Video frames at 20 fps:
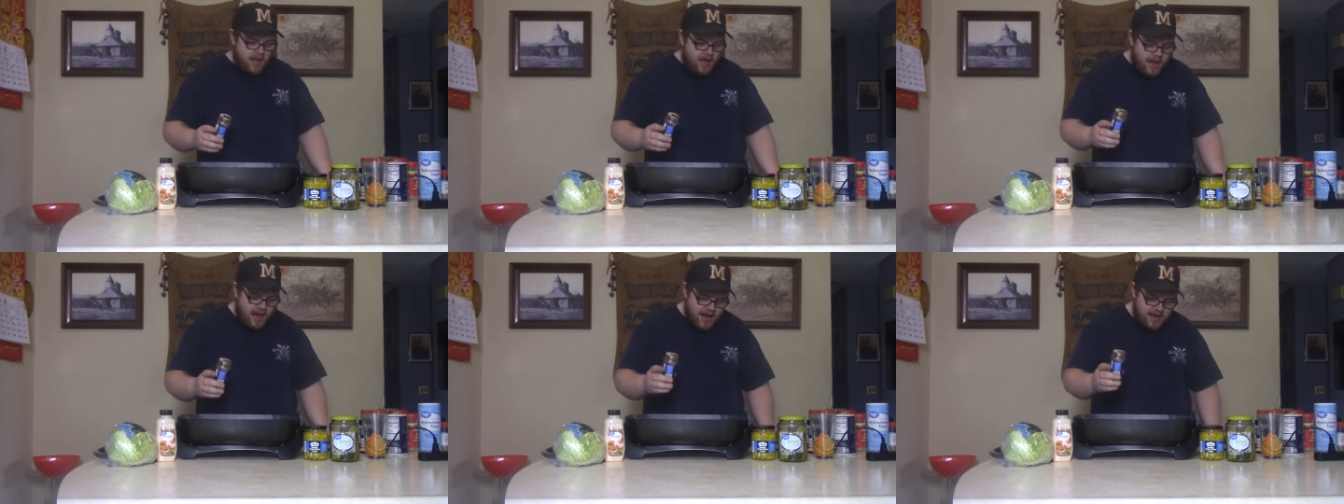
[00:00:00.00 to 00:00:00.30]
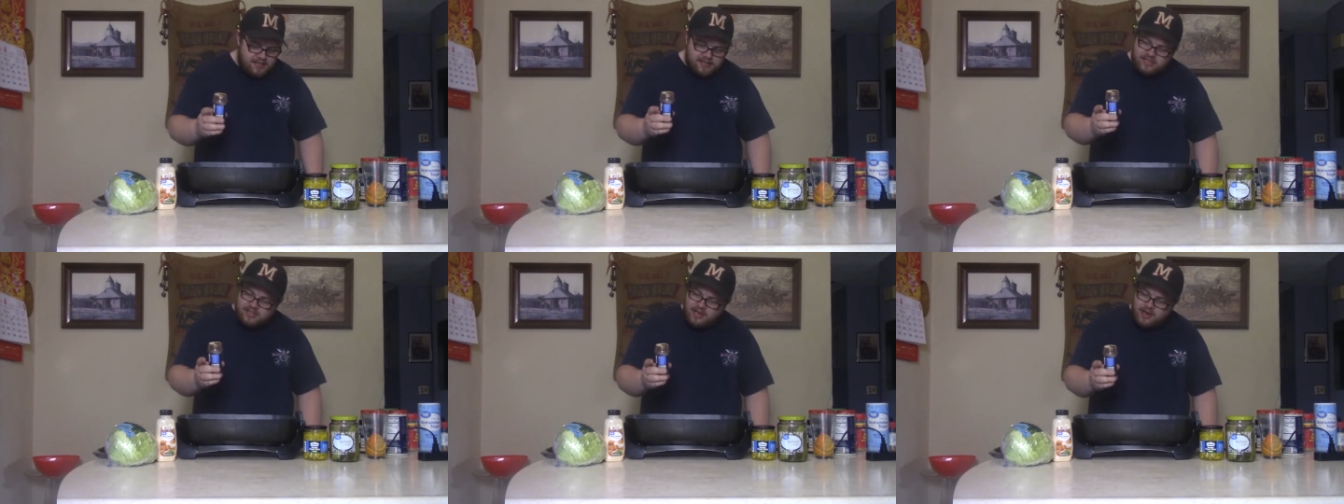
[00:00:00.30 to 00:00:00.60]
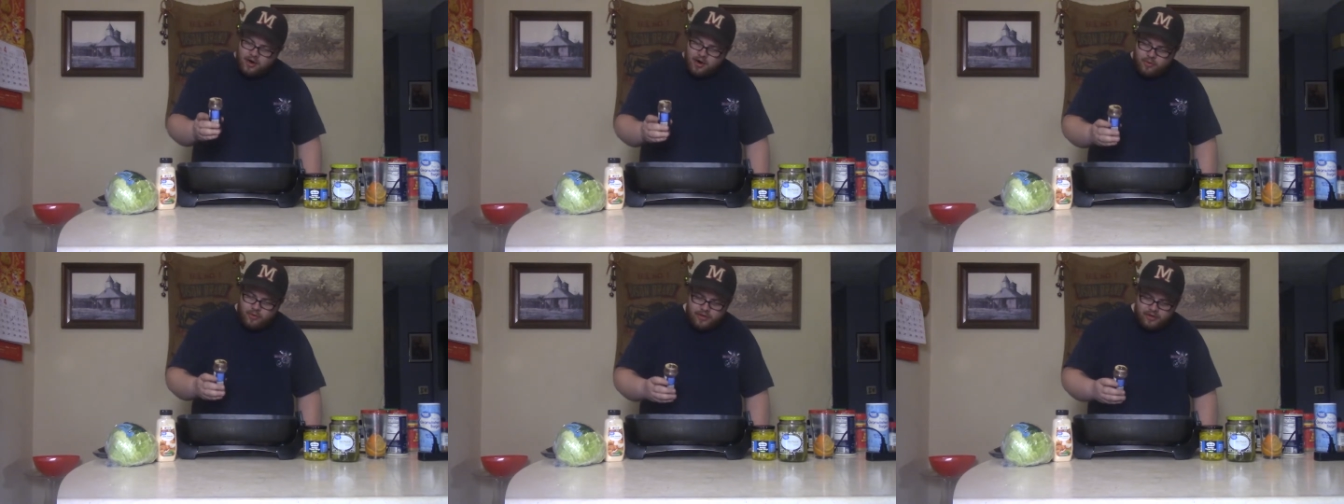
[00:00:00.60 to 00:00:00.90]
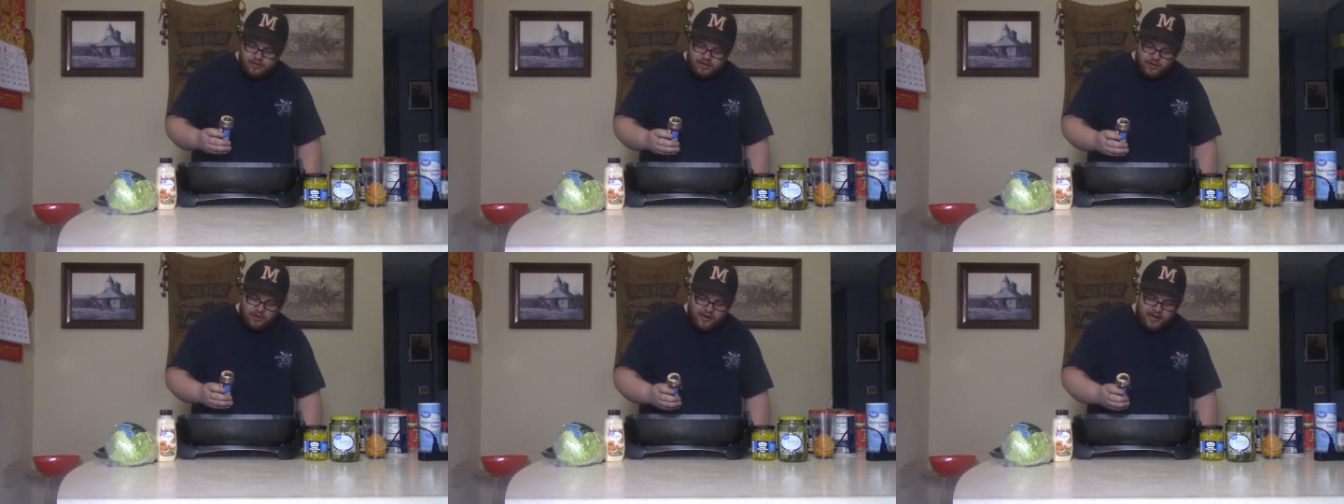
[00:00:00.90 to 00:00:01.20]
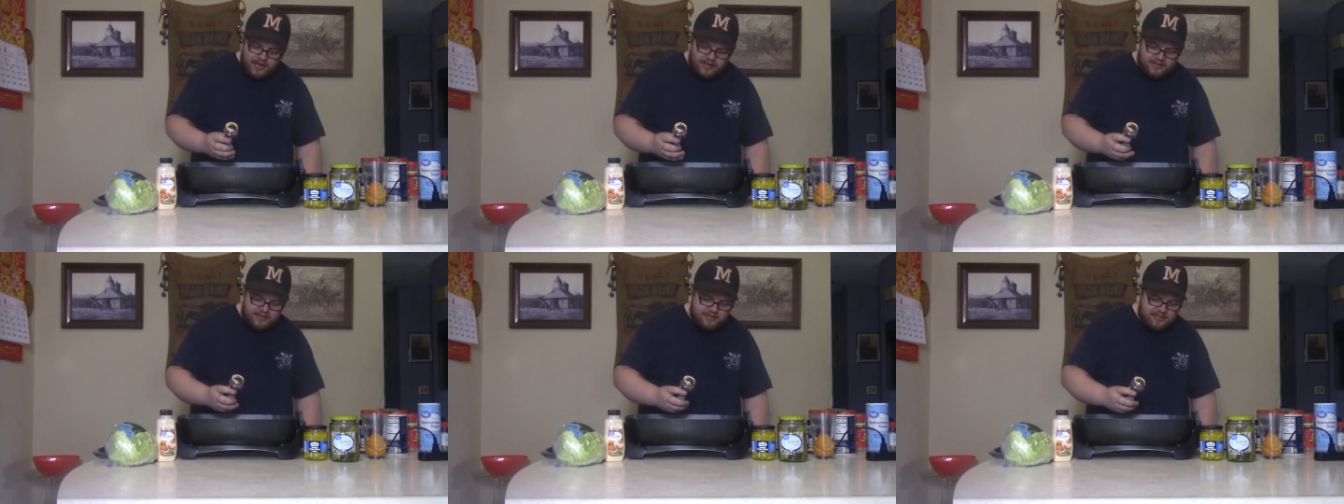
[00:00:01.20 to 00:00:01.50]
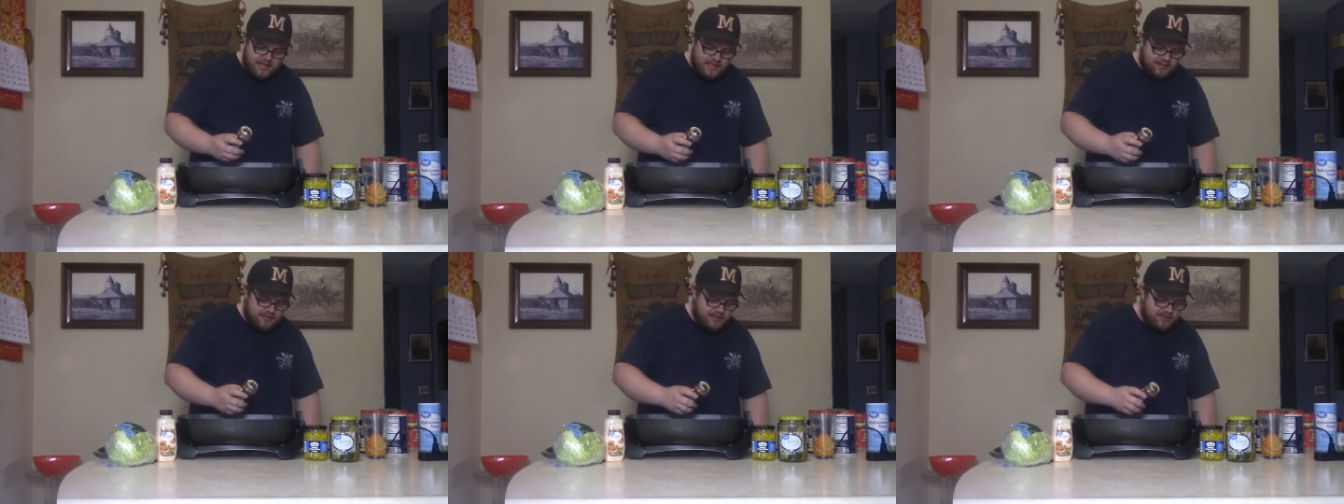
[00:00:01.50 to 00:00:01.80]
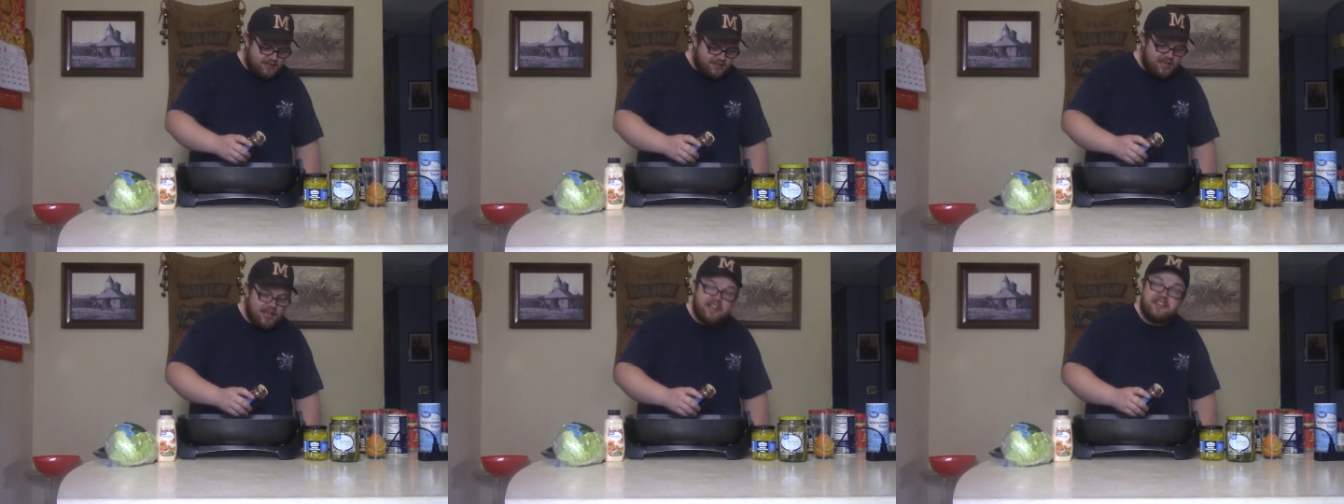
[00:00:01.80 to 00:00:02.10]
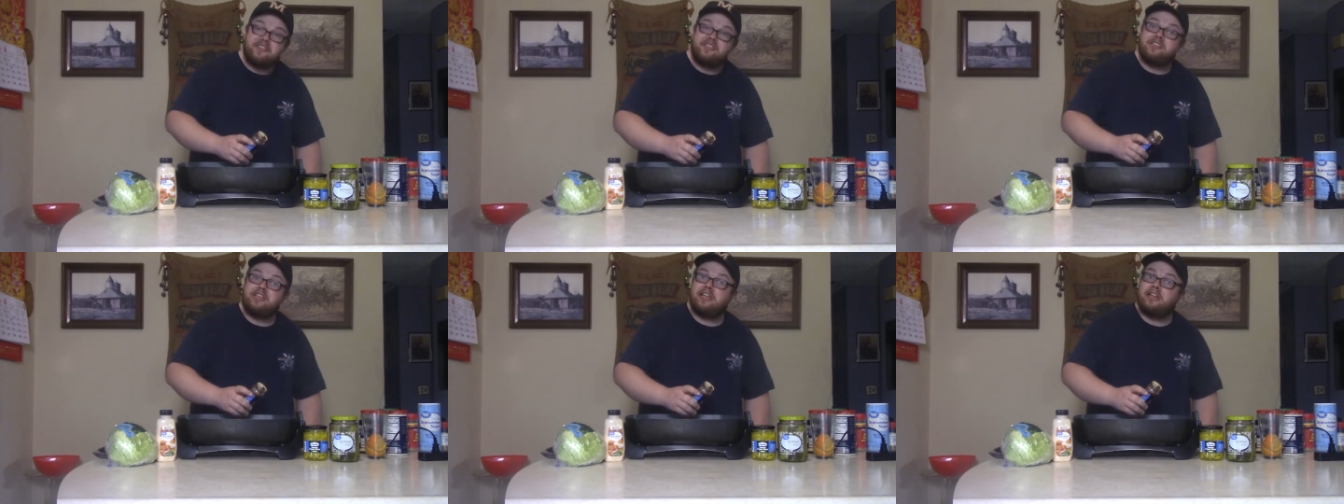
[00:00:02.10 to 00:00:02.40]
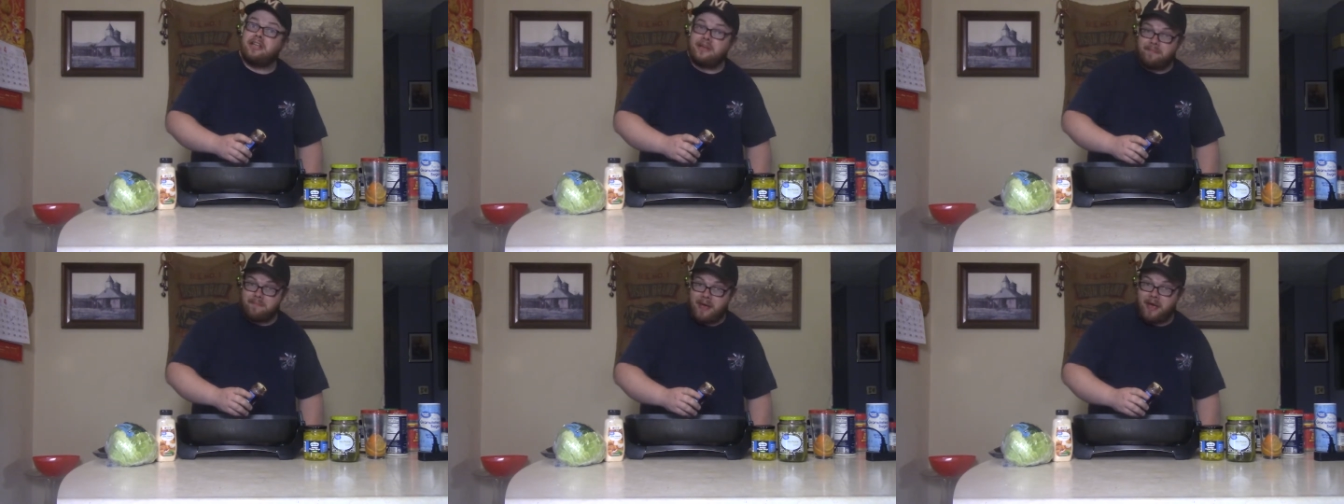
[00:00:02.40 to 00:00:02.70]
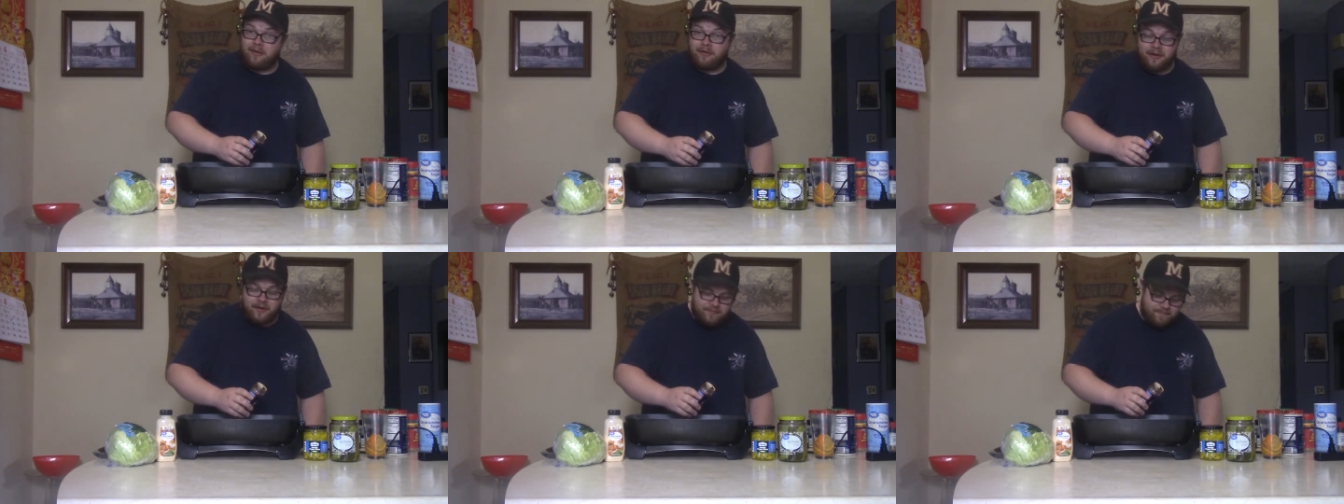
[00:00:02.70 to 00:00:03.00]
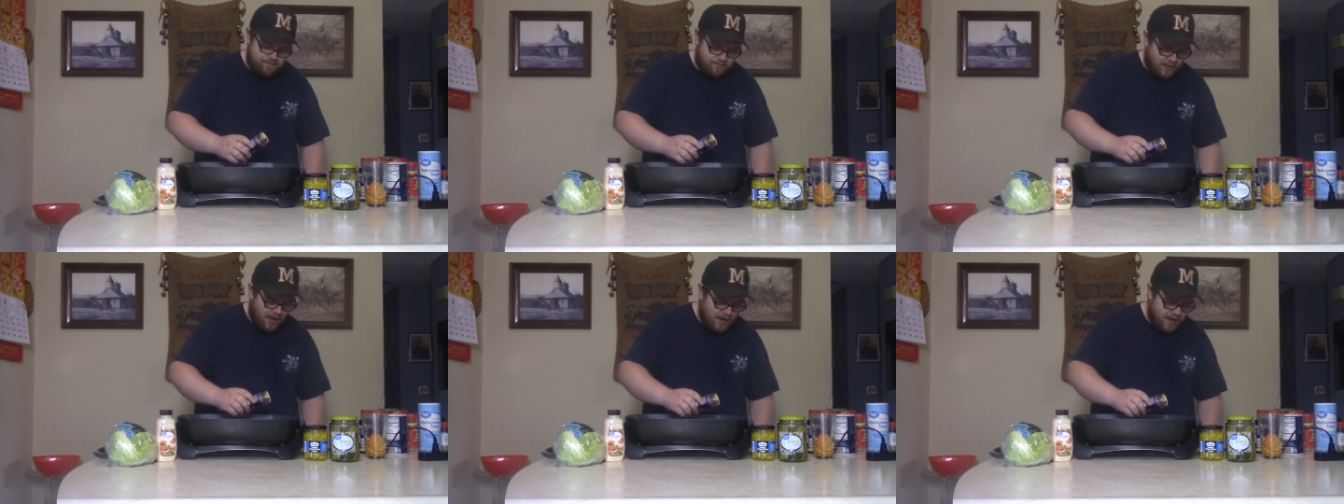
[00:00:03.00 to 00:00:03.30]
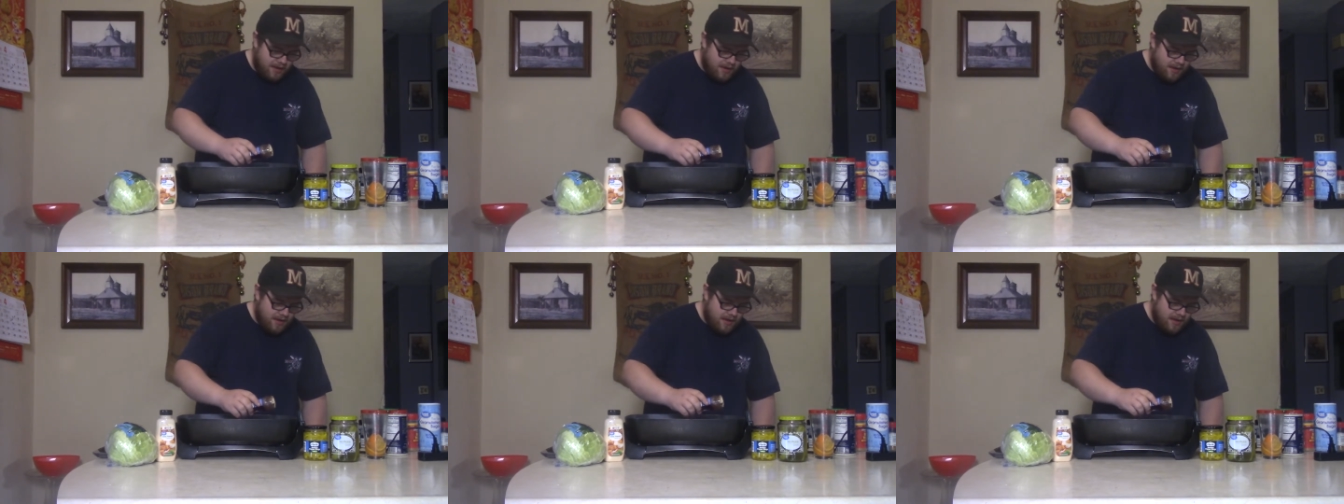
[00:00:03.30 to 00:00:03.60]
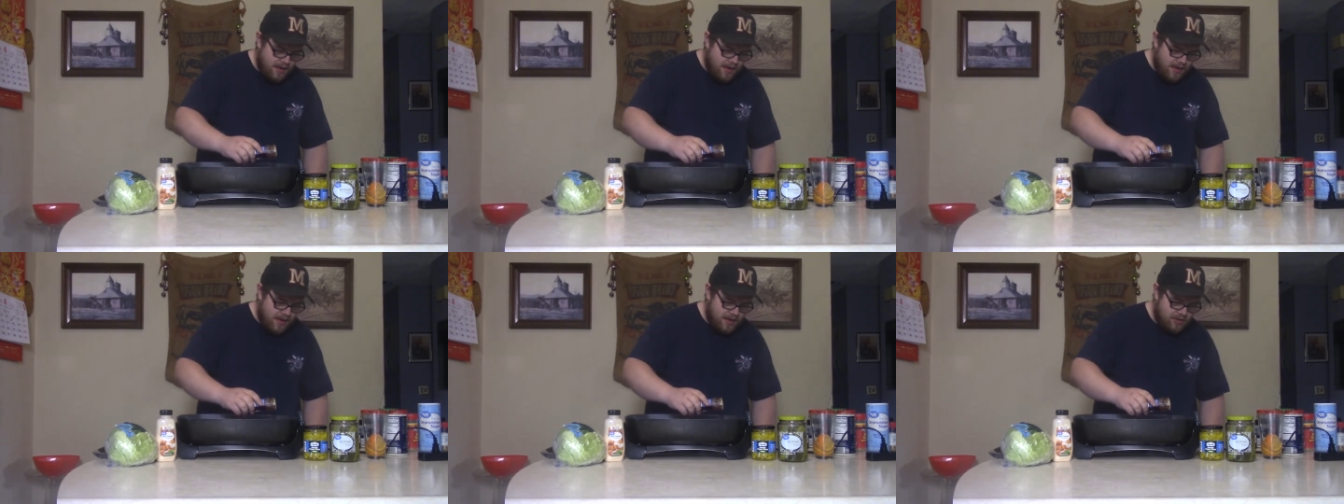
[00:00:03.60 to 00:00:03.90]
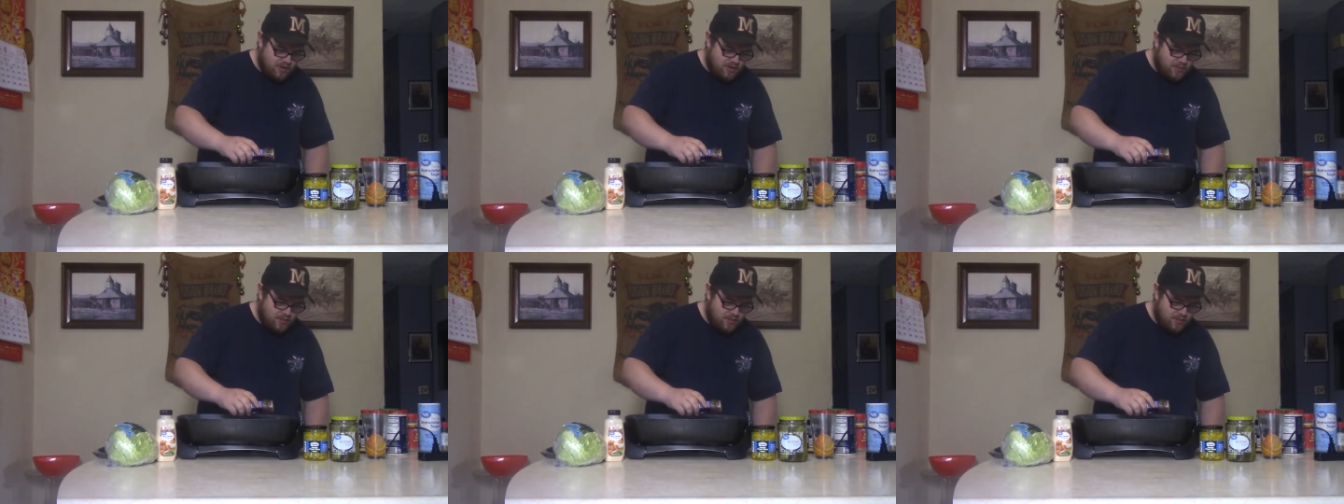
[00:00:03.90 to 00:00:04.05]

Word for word: And so we'll go ahead and take this chili powder and